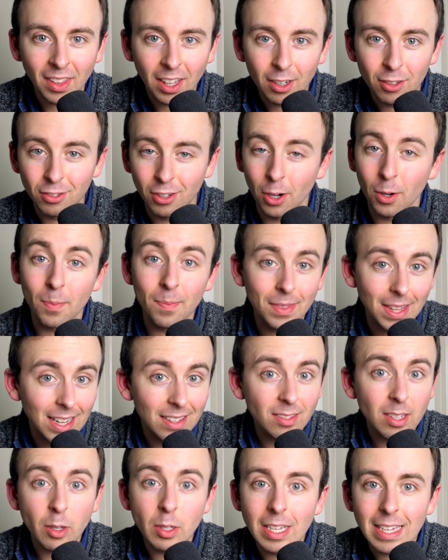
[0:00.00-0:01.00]
So
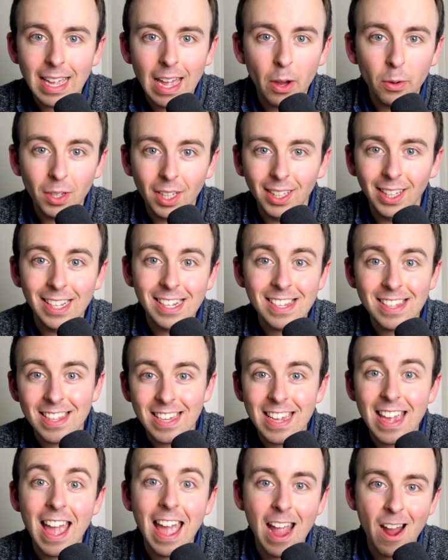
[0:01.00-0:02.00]
that's how you calculate
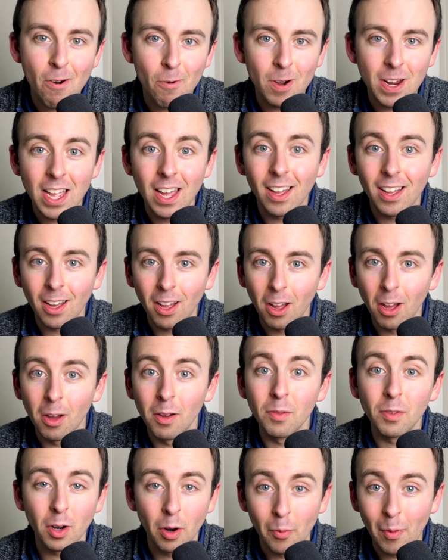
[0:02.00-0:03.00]
the area
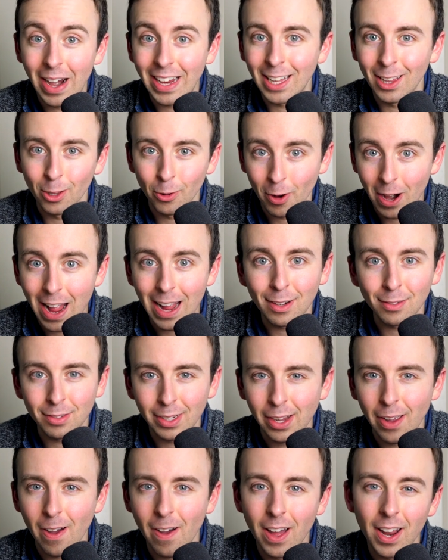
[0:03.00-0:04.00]
of a regular
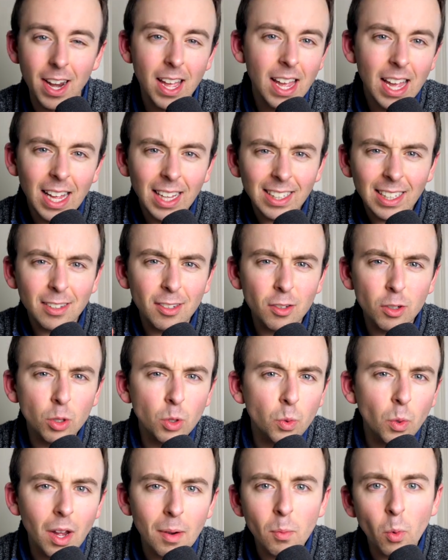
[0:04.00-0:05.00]
hexagon. Let's
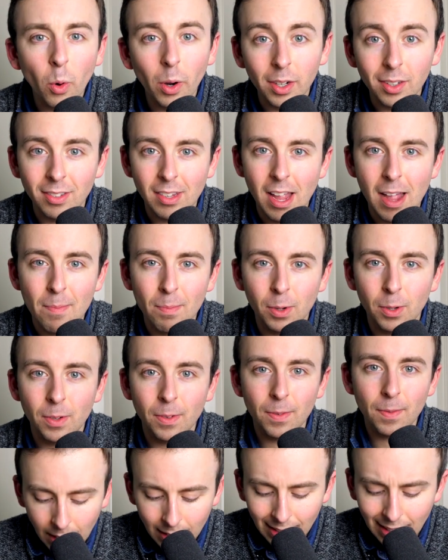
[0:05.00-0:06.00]
do one more
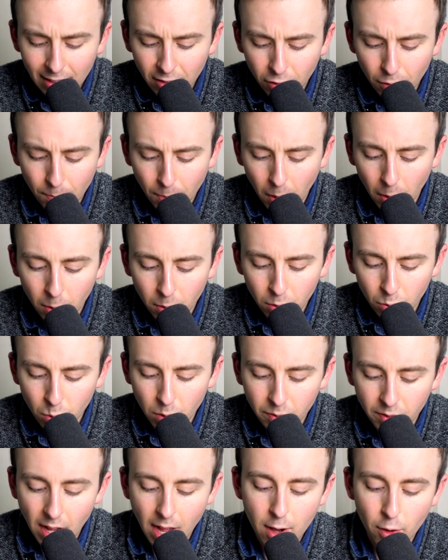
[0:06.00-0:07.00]
example. Let's suppose
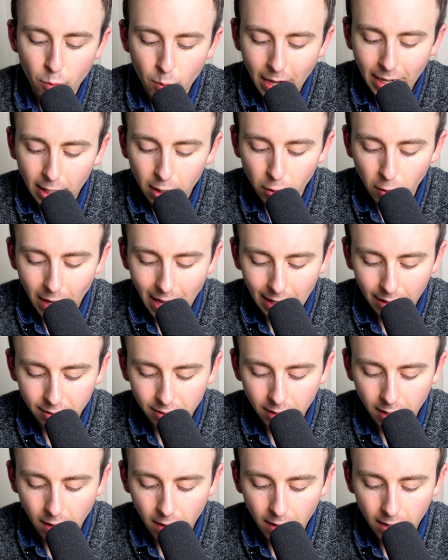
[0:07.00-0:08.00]
we've got a regular
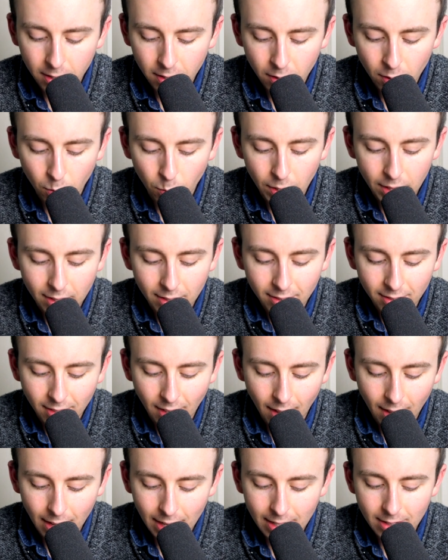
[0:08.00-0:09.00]
hexagon with
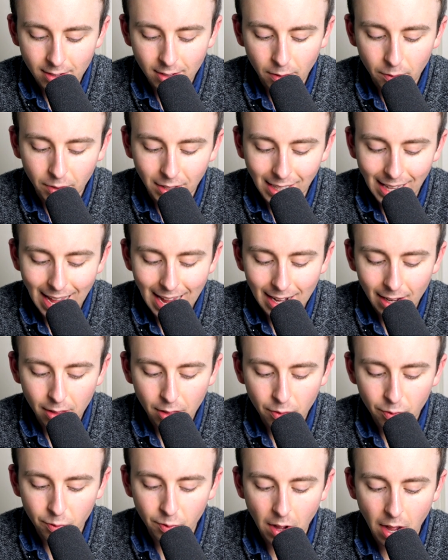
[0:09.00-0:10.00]
sides of length
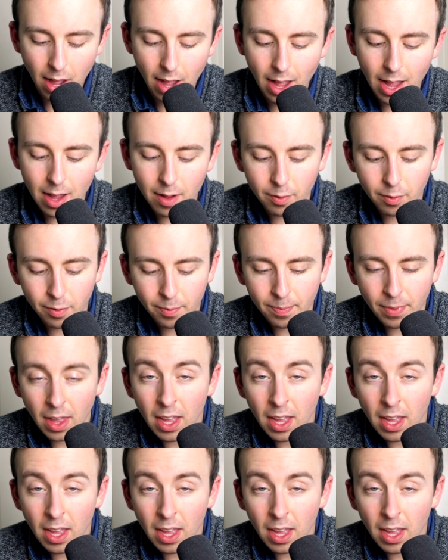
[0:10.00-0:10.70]
5.